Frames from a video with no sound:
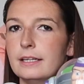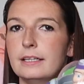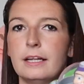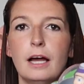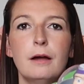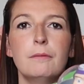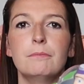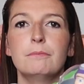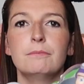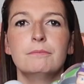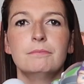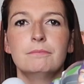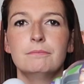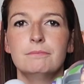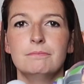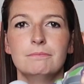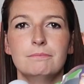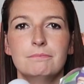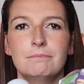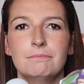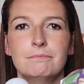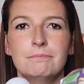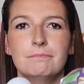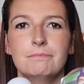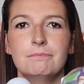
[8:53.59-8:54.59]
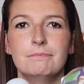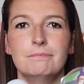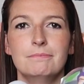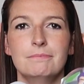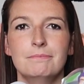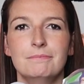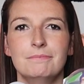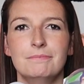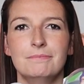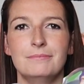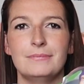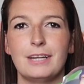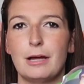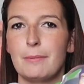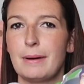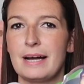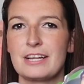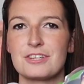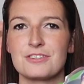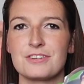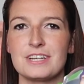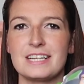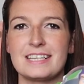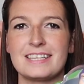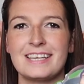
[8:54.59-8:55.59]
Nope, no
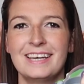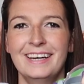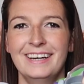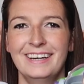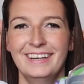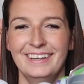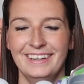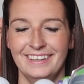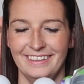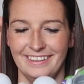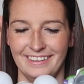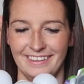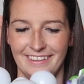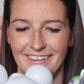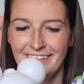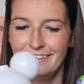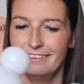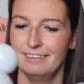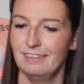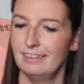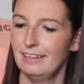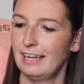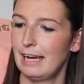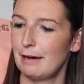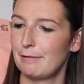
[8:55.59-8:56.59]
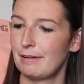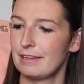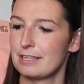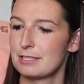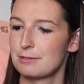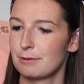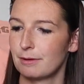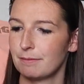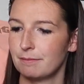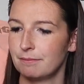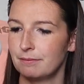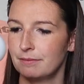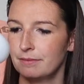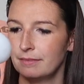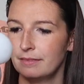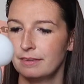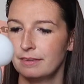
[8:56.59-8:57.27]
batteries. How about this one?